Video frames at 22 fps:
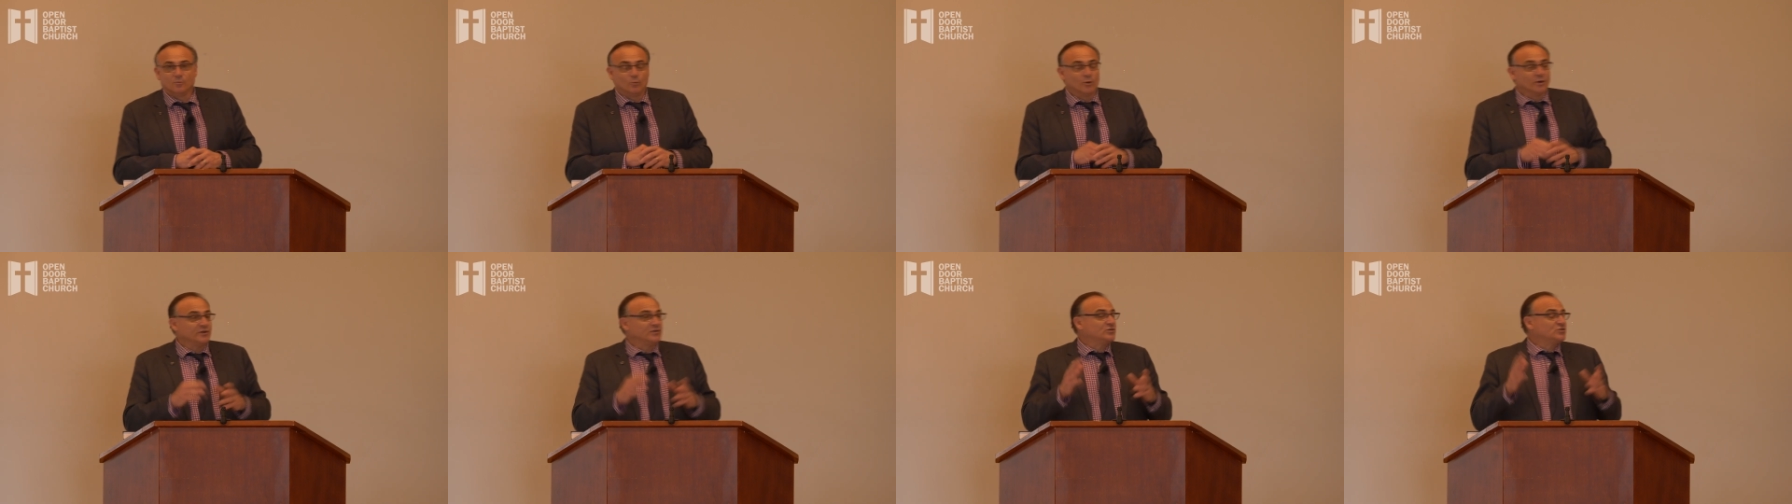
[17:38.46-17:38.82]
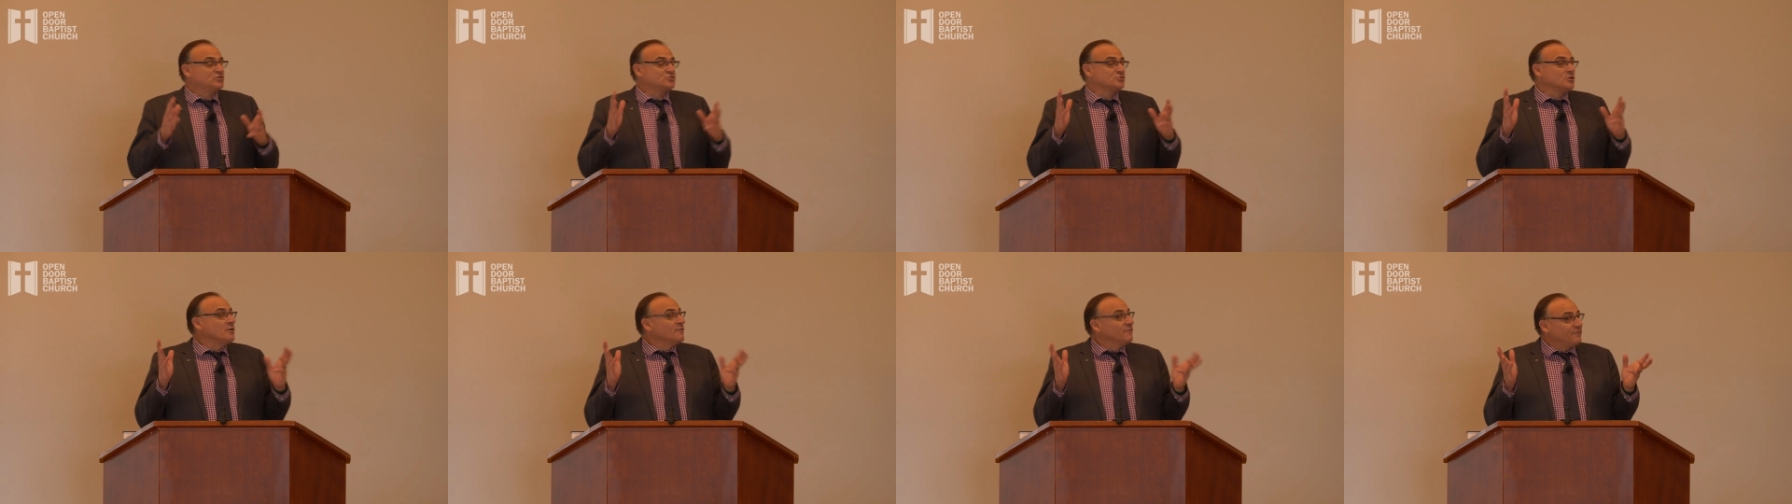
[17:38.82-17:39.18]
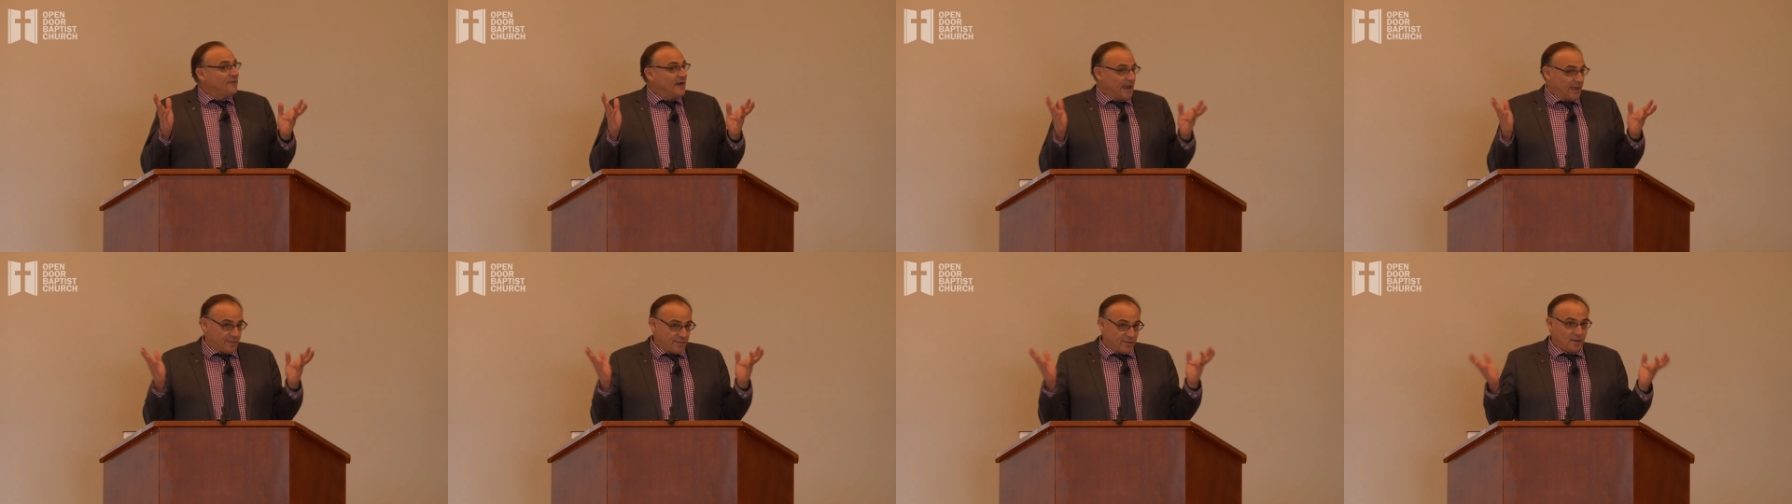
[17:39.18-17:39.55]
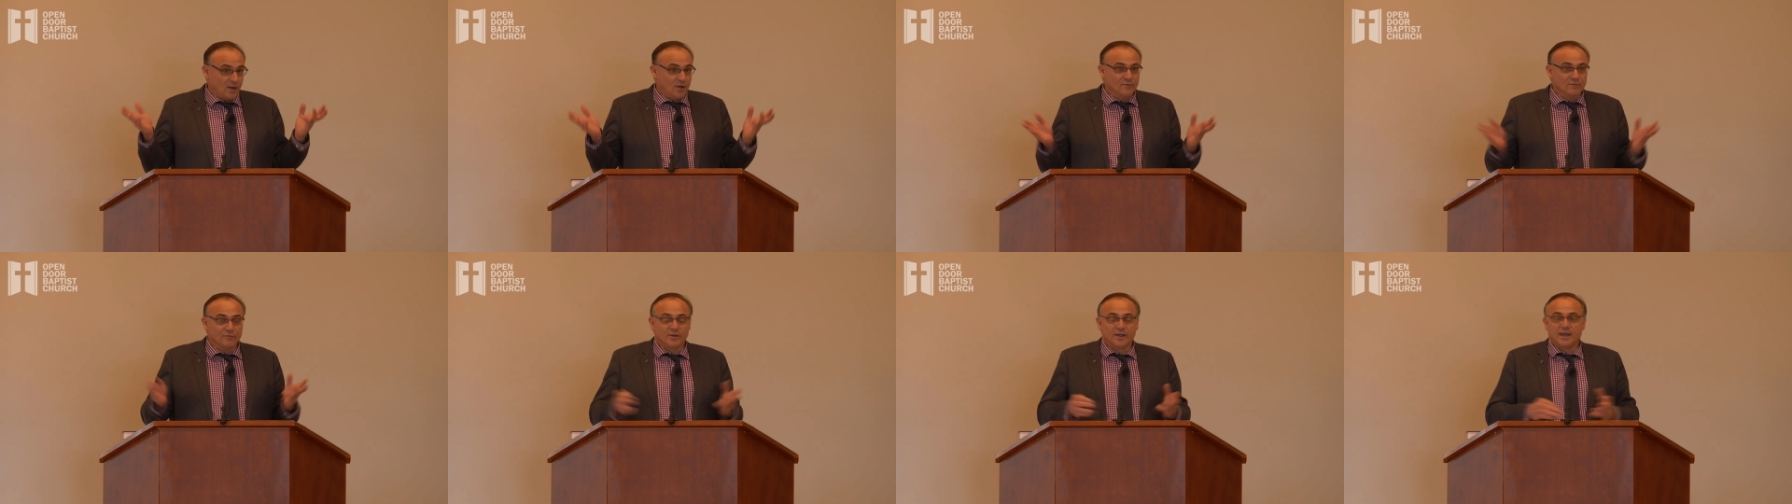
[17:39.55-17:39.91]
What is true faith
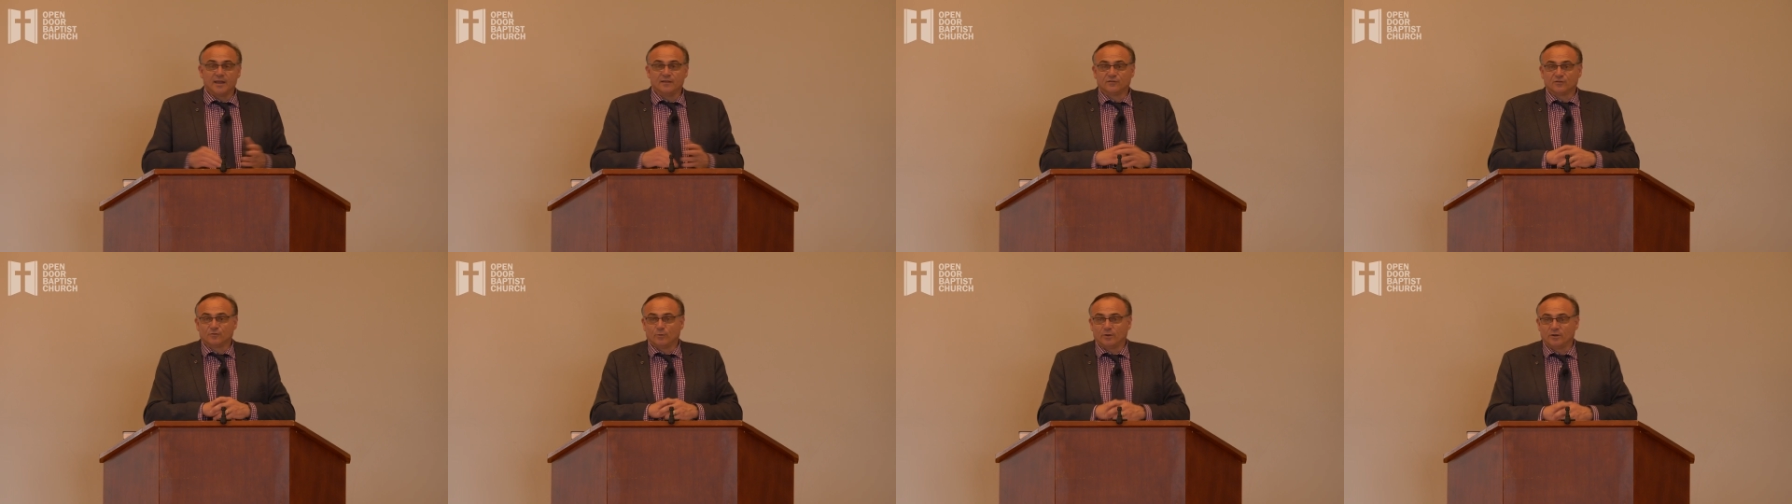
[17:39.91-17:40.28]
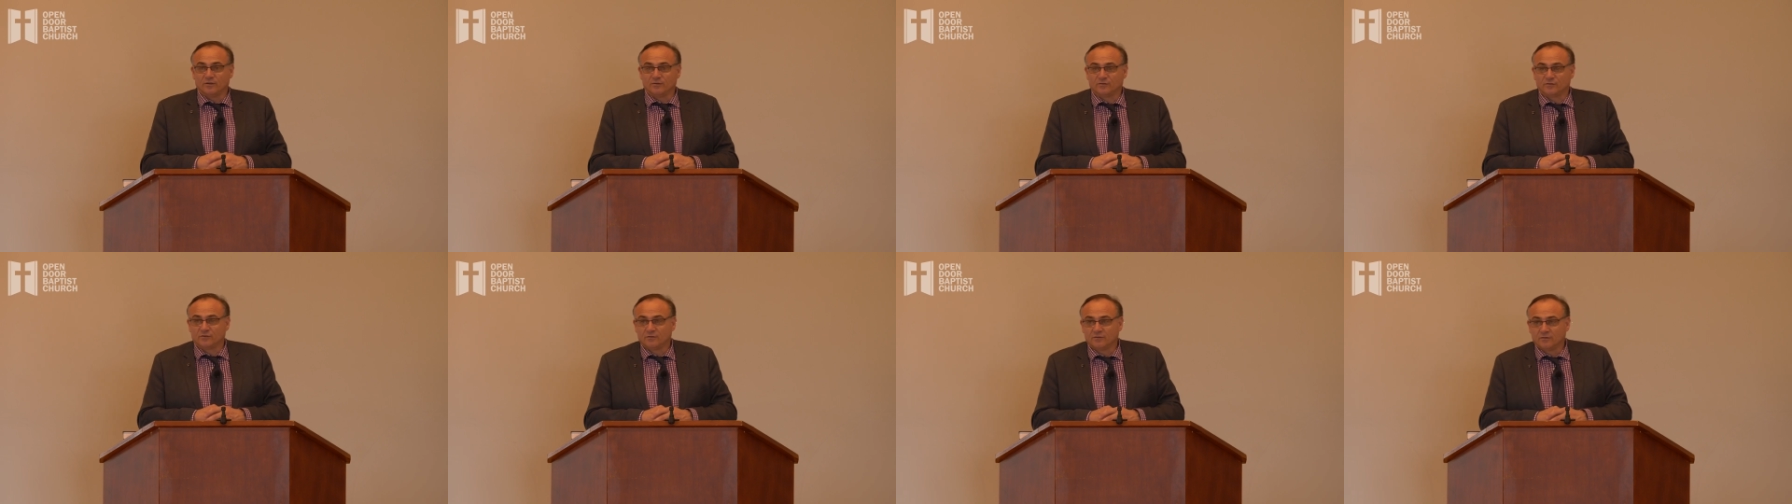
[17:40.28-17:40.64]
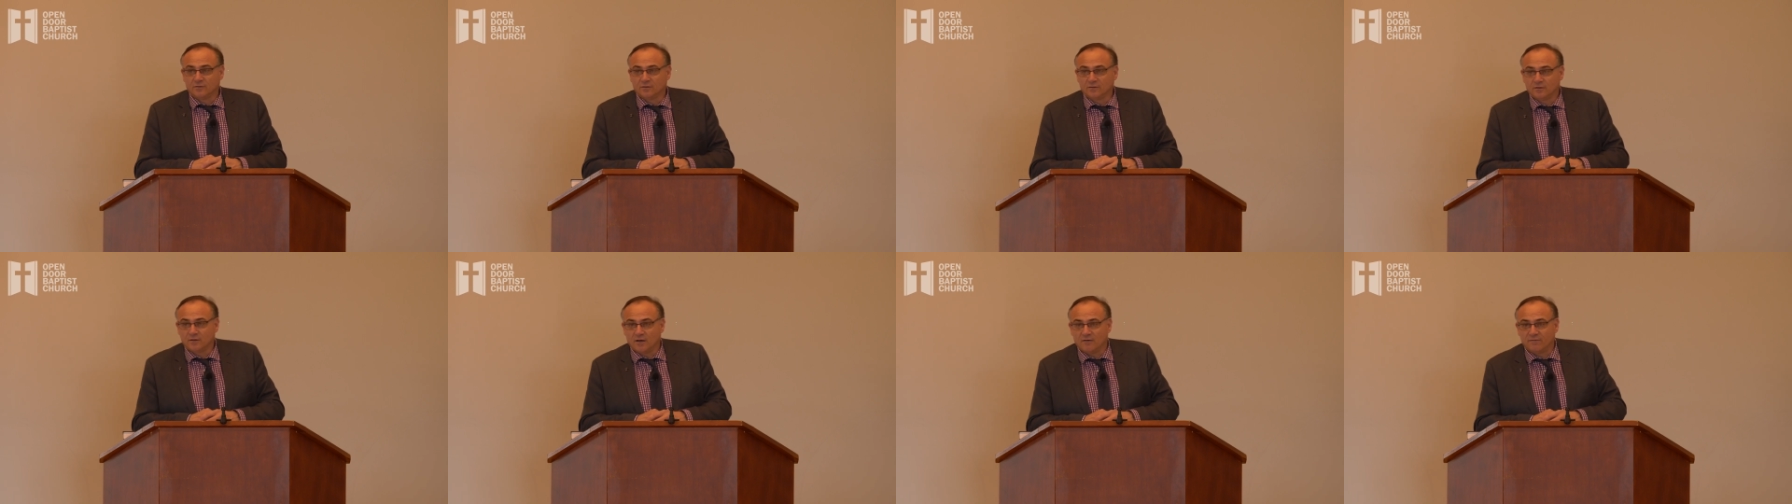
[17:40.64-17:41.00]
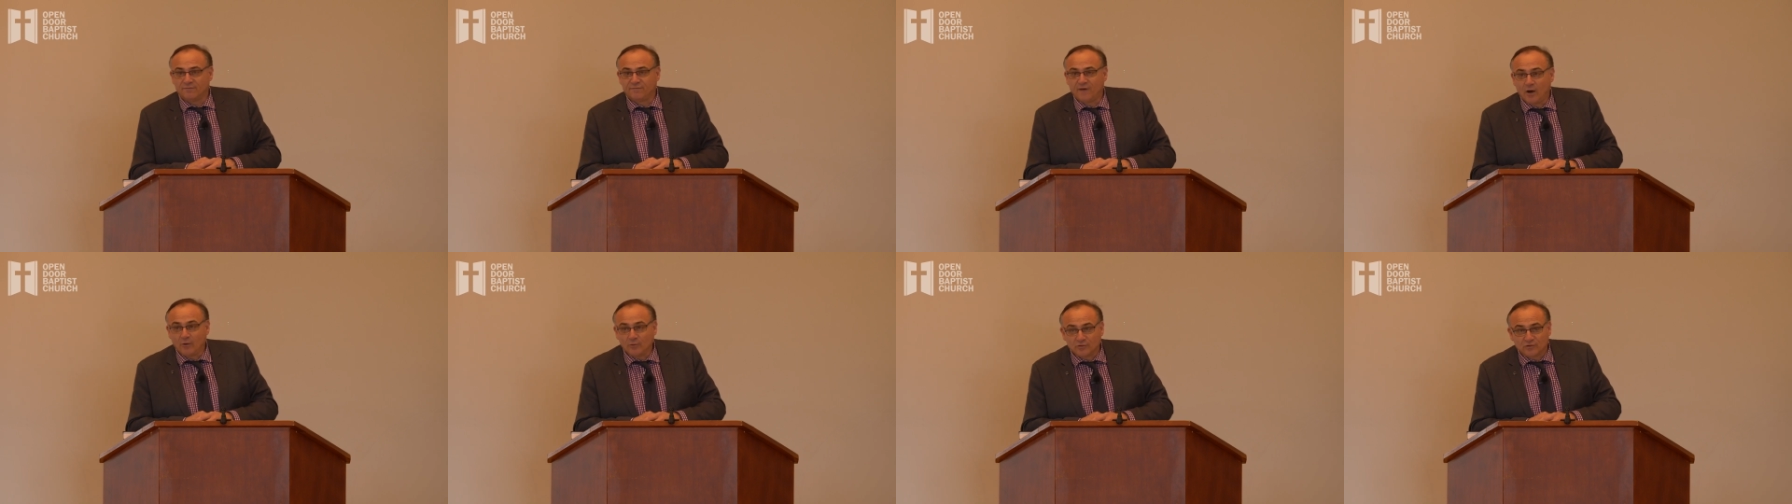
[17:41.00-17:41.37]
over against what is a
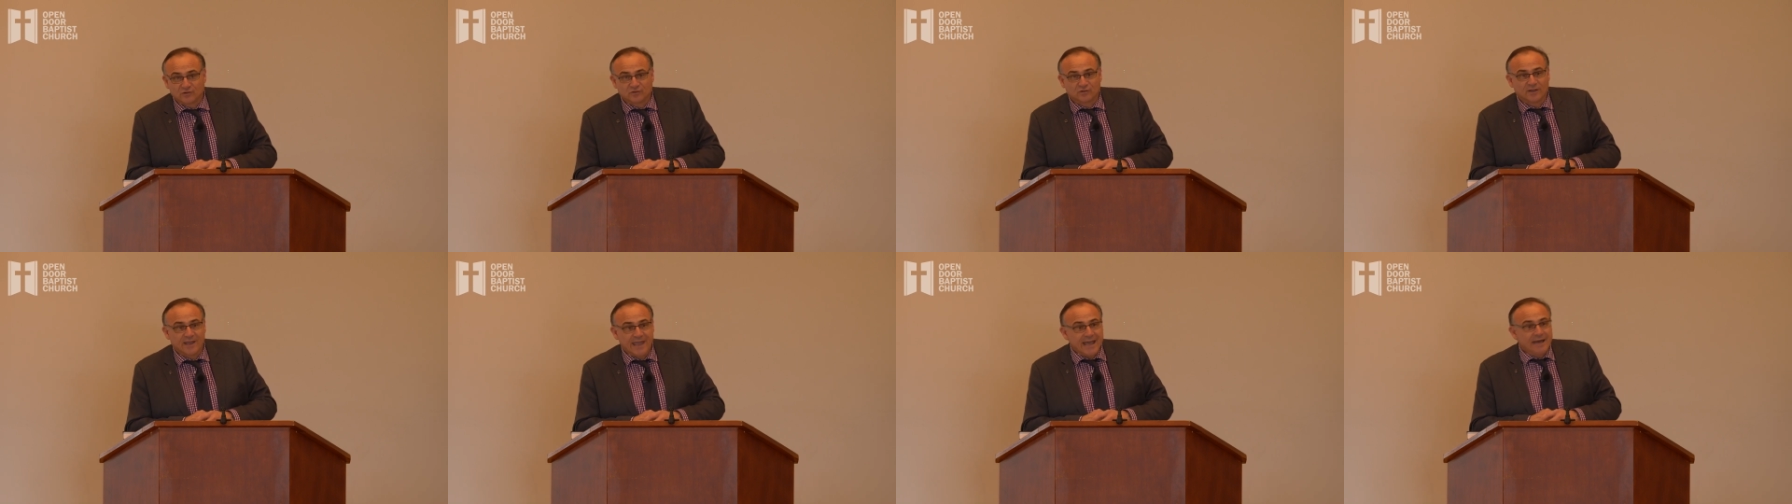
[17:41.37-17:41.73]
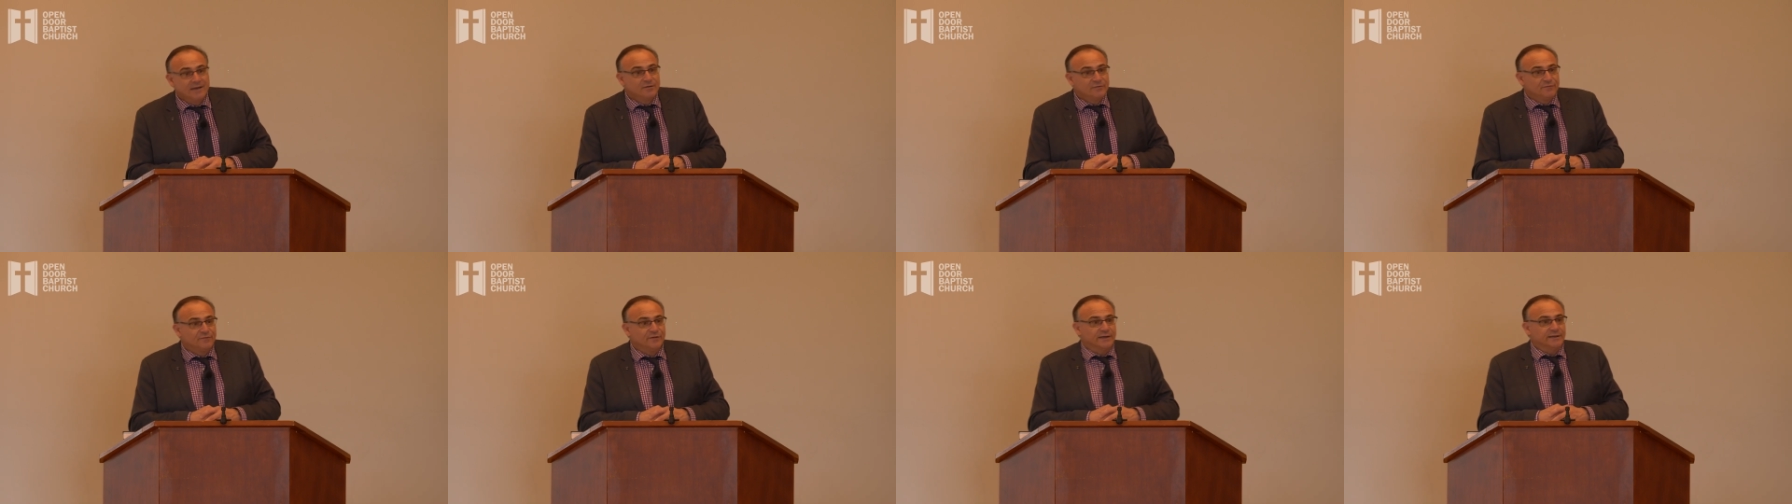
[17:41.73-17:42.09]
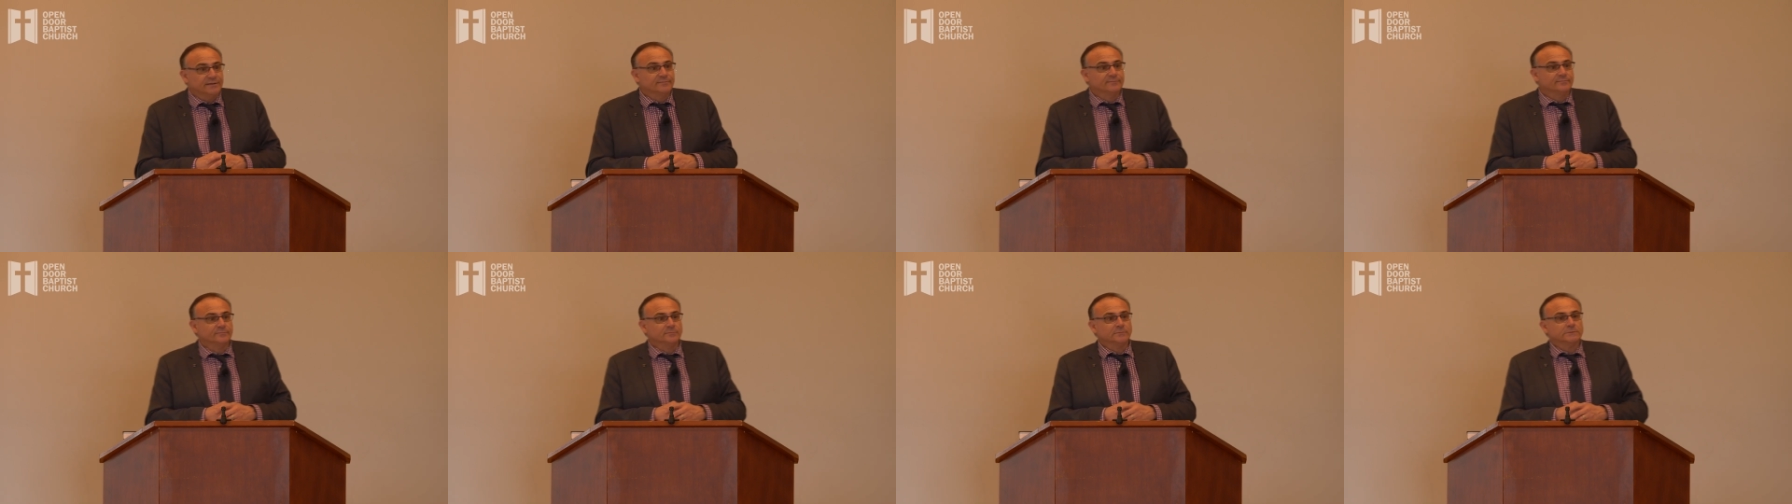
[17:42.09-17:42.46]
false counterfeit.